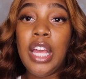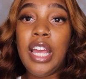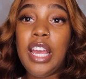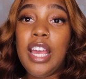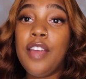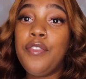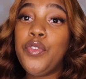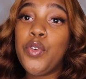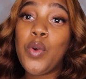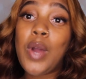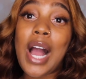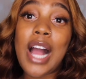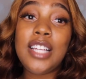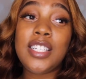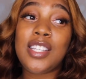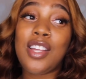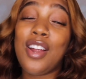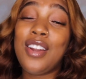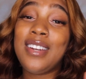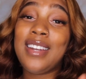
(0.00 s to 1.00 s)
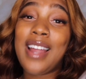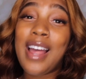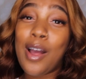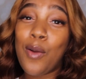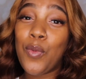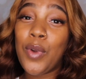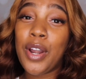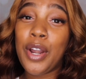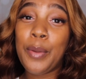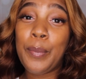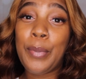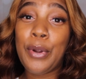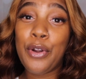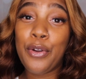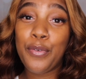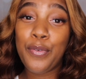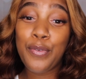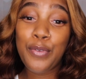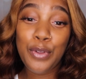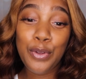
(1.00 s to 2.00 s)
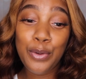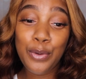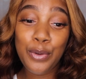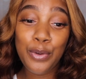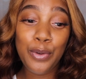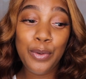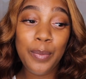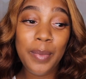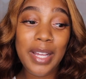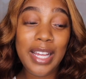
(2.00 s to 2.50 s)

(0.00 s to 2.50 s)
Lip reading: If you guys are not wearing perfume